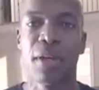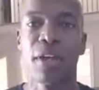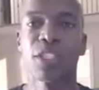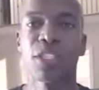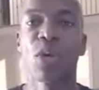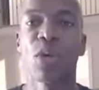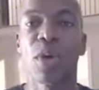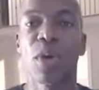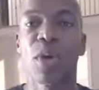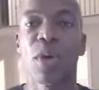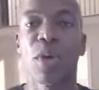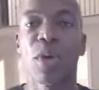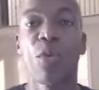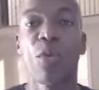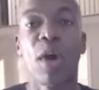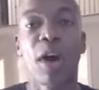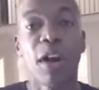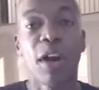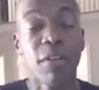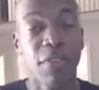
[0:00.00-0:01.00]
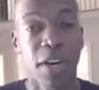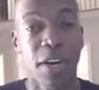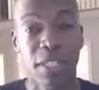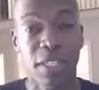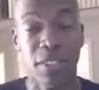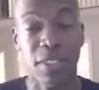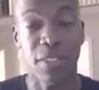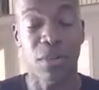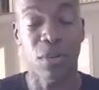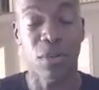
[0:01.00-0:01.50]
So when one of
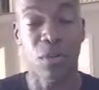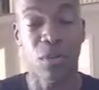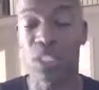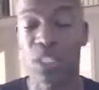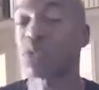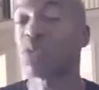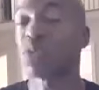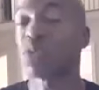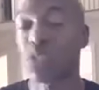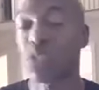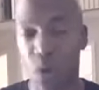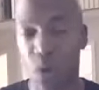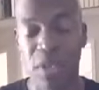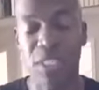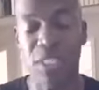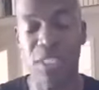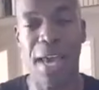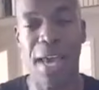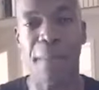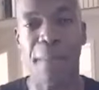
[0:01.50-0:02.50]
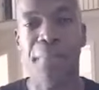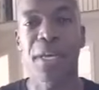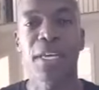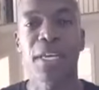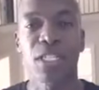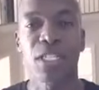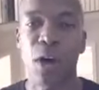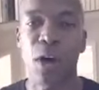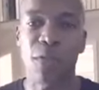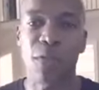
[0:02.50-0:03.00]
us, which was going to happen,
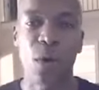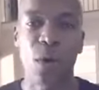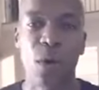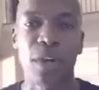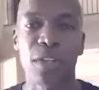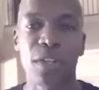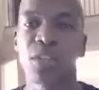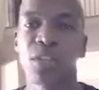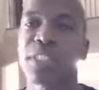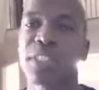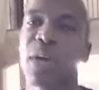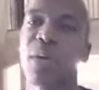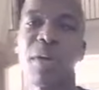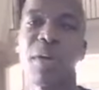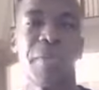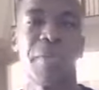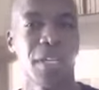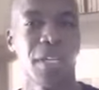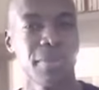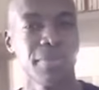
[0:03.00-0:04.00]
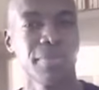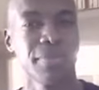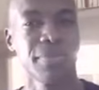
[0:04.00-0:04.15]
gets off course, you can say, wait a minute,